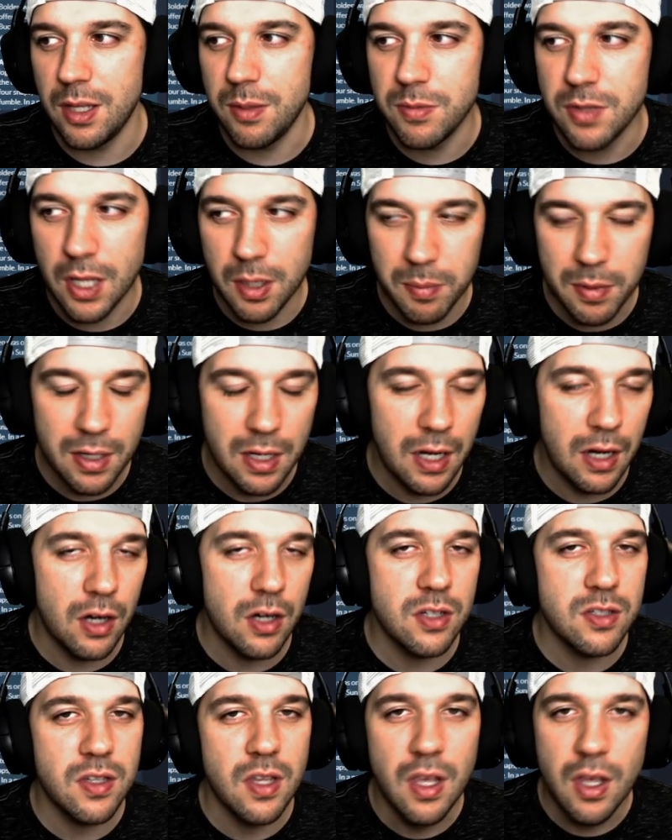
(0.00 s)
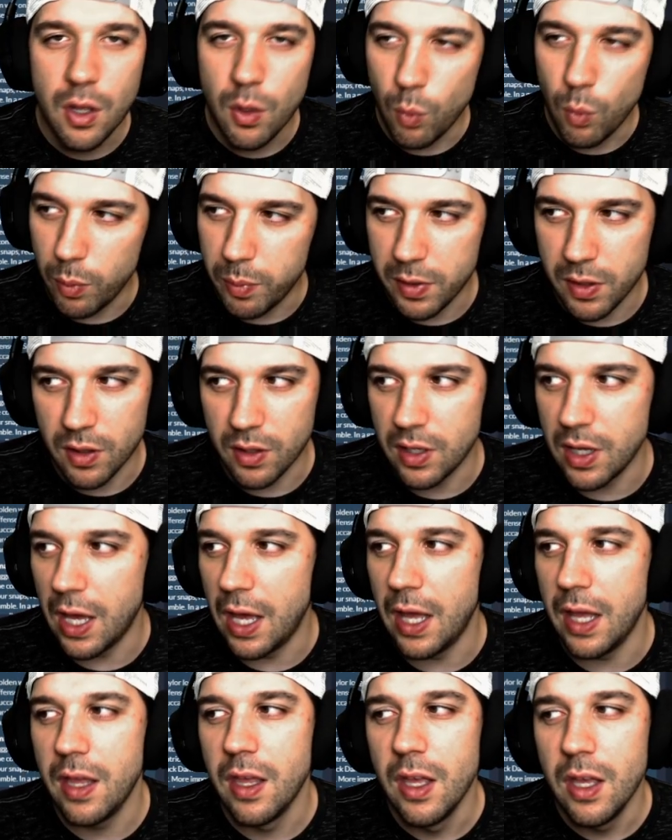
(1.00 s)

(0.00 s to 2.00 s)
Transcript: Damien Harris will be the guy.